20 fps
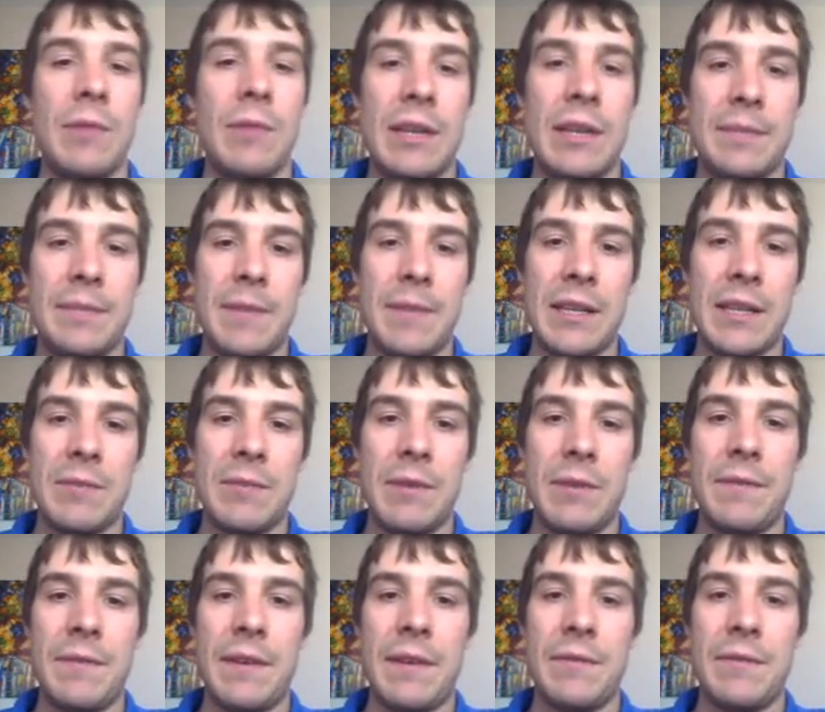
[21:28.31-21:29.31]
we'd expect
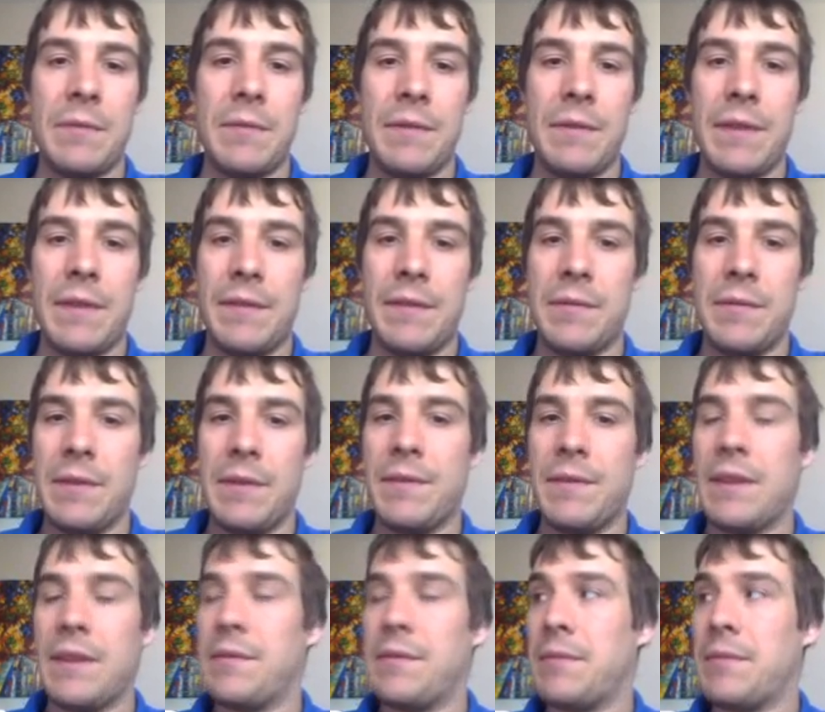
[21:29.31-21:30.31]
25, 25,
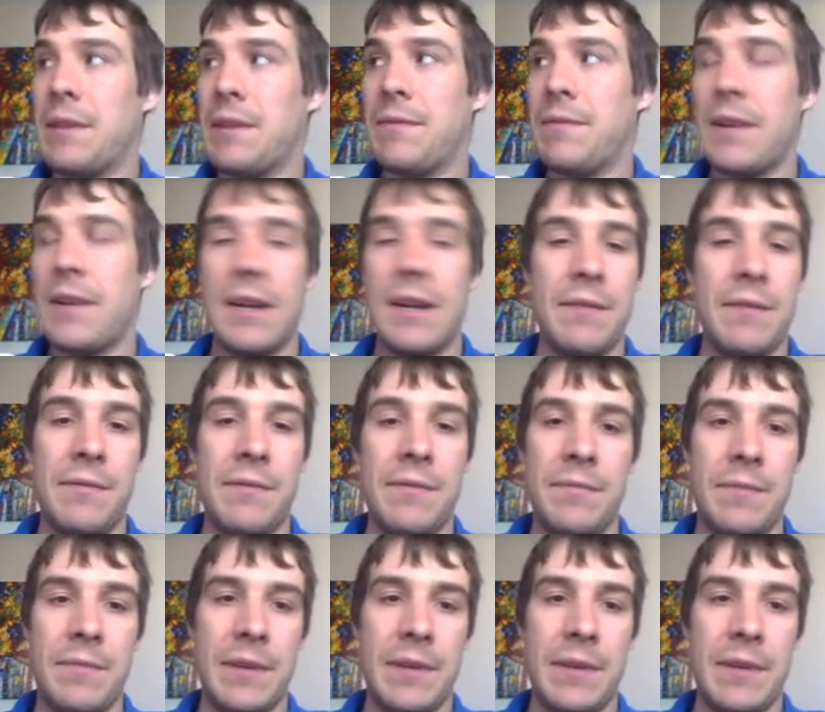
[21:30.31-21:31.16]
25, 25,